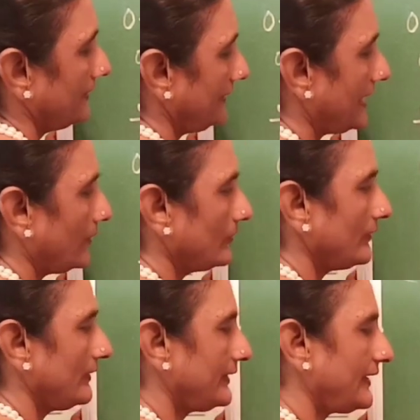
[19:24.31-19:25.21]

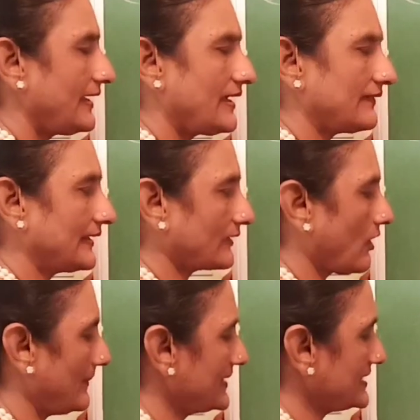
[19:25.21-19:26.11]
Now, here the
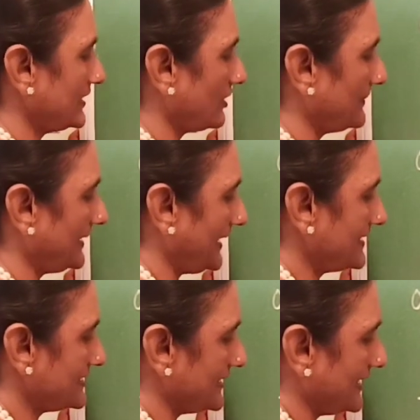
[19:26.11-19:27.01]
common
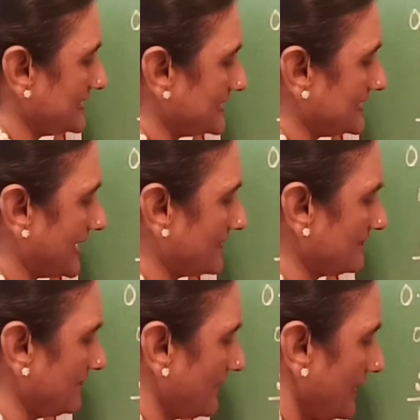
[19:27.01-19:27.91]
denominator is
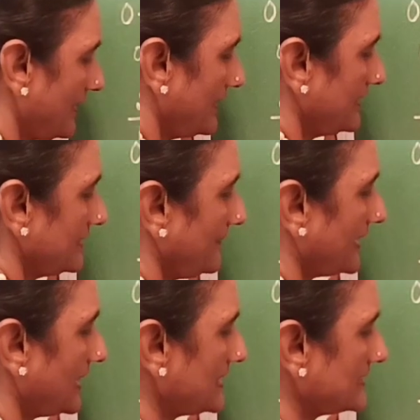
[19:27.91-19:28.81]
10
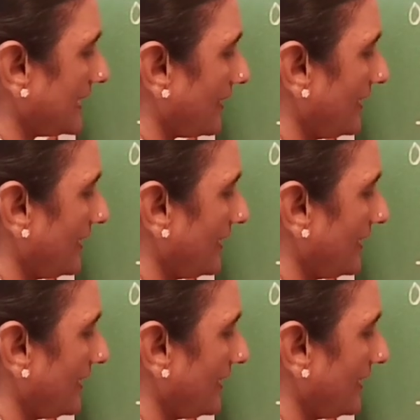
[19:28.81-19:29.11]
because there are